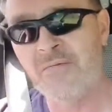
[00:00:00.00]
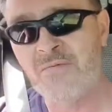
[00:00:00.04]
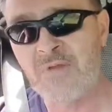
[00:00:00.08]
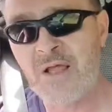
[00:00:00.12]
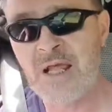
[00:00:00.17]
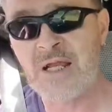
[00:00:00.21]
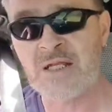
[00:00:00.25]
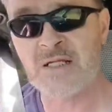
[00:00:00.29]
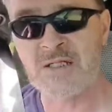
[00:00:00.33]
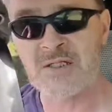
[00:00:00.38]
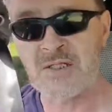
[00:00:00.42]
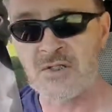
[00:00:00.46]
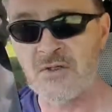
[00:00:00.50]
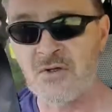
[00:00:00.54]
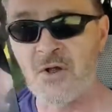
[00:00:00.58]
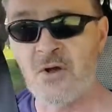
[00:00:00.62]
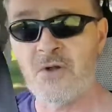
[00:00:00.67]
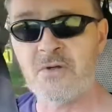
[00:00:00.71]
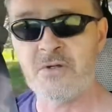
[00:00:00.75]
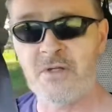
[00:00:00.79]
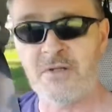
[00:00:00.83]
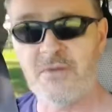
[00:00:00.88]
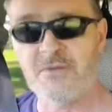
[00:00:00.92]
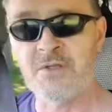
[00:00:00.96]
That is
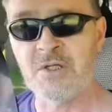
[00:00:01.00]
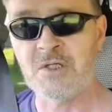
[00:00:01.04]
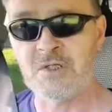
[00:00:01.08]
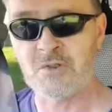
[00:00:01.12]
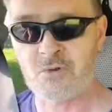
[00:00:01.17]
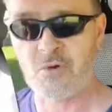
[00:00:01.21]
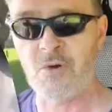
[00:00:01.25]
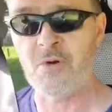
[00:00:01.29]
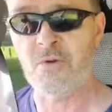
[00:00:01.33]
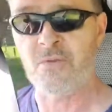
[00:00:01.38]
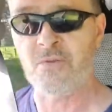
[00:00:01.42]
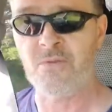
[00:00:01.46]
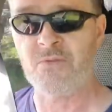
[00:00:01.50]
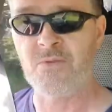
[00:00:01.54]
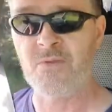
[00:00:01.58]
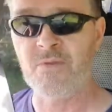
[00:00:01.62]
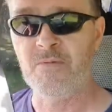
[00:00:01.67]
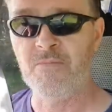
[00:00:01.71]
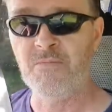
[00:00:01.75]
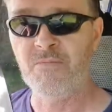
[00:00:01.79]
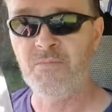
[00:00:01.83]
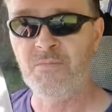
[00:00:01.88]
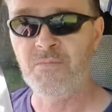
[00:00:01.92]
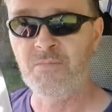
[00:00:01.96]
not the truth.
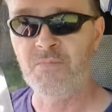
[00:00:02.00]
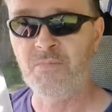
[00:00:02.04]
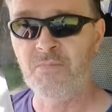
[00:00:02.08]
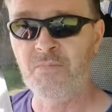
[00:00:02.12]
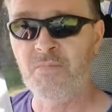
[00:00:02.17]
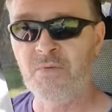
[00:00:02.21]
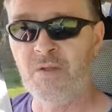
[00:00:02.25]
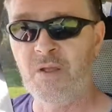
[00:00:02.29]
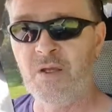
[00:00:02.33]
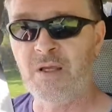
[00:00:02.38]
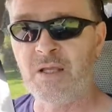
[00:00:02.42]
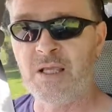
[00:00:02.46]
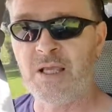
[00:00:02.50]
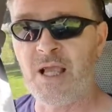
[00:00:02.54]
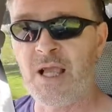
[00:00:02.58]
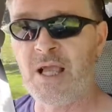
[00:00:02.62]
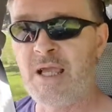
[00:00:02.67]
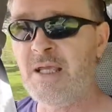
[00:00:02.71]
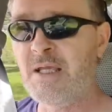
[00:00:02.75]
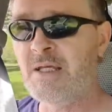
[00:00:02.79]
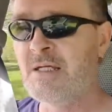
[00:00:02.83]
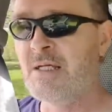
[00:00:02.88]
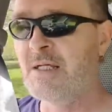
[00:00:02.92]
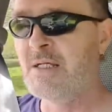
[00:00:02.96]

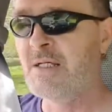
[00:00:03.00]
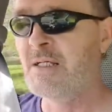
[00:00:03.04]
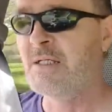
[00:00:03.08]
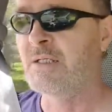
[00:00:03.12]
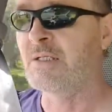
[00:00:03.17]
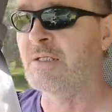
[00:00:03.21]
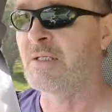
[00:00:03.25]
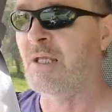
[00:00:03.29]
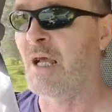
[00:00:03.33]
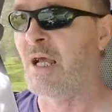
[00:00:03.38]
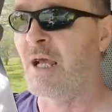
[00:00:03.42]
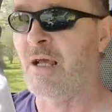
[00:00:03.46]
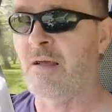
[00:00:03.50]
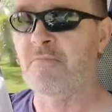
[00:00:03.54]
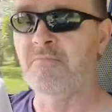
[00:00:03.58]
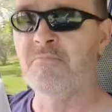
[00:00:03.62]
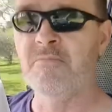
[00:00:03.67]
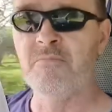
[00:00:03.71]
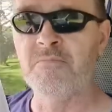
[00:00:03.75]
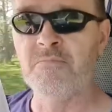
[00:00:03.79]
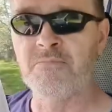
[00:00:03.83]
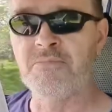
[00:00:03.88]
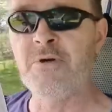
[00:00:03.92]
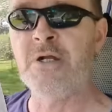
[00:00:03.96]
Okay?
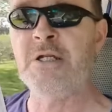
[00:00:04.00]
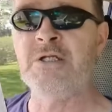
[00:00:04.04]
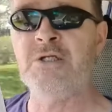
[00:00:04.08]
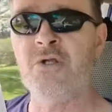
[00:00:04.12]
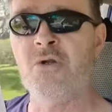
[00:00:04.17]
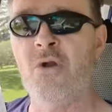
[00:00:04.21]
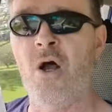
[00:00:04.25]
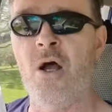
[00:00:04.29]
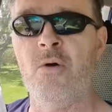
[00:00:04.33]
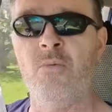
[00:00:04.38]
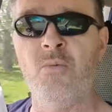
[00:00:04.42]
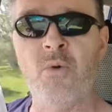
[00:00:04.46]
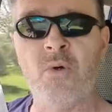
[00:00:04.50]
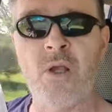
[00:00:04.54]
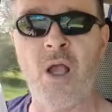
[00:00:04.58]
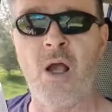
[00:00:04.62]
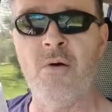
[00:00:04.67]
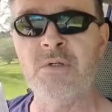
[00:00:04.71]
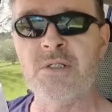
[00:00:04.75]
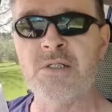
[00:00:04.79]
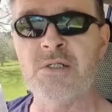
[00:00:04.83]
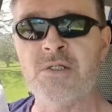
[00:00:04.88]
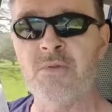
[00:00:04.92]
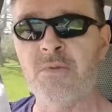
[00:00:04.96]
Brent and I will
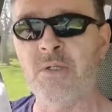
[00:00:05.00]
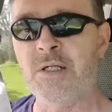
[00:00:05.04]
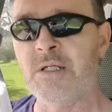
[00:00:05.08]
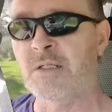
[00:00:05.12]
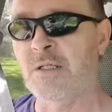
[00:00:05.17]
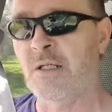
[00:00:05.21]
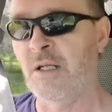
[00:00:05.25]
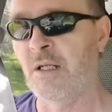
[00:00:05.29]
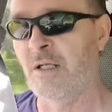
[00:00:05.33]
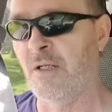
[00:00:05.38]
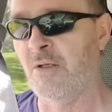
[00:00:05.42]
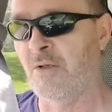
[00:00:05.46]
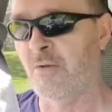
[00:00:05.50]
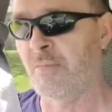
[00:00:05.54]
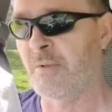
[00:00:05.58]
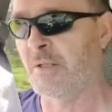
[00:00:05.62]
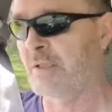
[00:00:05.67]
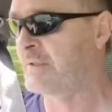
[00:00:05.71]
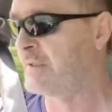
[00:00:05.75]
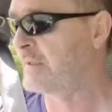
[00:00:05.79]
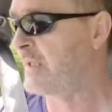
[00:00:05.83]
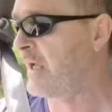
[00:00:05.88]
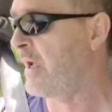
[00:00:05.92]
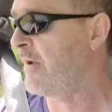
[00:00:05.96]
go into it in a little bit
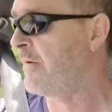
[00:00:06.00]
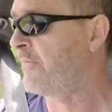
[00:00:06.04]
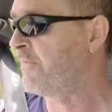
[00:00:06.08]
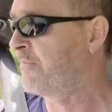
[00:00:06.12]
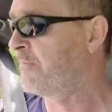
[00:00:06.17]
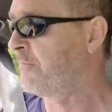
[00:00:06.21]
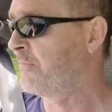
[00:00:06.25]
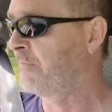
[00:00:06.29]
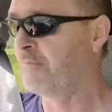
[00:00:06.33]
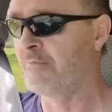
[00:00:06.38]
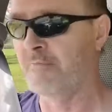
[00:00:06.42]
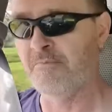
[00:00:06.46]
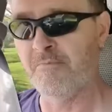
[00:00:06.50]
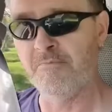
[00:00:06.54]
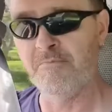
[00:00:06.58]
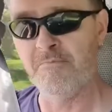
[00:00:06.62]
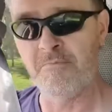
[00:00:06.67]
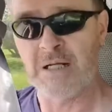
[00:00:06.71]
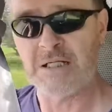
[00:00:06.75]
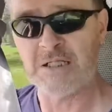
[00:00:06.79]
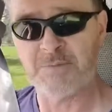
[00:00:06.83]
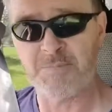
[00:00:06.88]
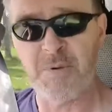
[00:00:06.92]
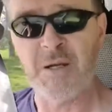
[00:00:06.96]

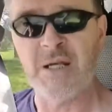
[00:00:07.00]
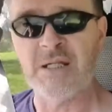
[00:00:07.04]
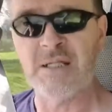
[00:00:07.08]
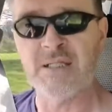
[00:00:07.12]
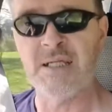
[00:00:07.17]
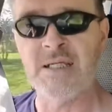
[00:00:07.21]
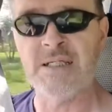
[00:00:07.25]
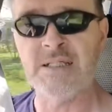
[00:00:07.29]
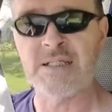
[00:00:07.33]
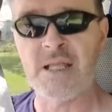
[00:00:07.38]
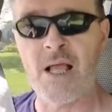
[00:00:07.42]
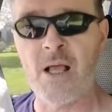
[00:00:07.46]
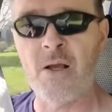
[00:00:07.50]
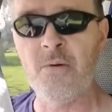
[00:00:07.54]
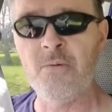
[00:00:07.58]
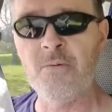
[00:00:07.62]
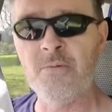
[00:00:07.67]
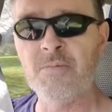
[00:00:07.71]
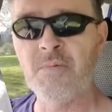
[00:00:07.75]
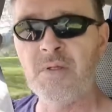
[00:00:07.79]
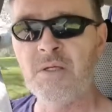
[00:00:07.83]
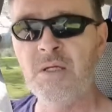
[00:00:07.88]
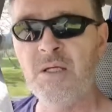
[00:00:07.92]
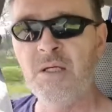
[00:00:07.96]
much better detail.
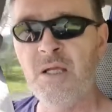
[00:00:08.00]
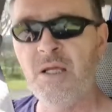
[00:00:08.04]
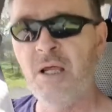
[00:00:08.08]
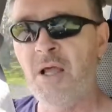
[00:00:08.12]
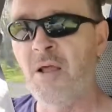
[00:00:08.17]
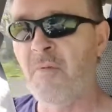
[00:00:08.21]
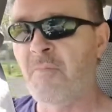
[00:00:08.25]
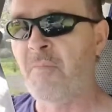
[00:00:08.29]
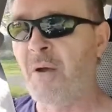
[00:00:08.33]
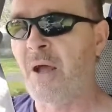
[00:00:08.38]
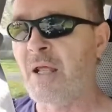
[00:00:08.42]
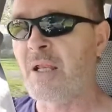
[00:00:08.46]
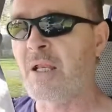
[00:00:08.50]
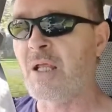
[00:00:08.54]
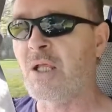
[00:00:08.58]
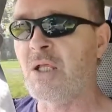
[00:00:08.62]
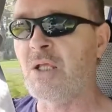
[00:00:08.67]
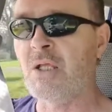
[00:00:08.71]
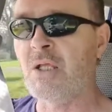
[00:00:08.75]
But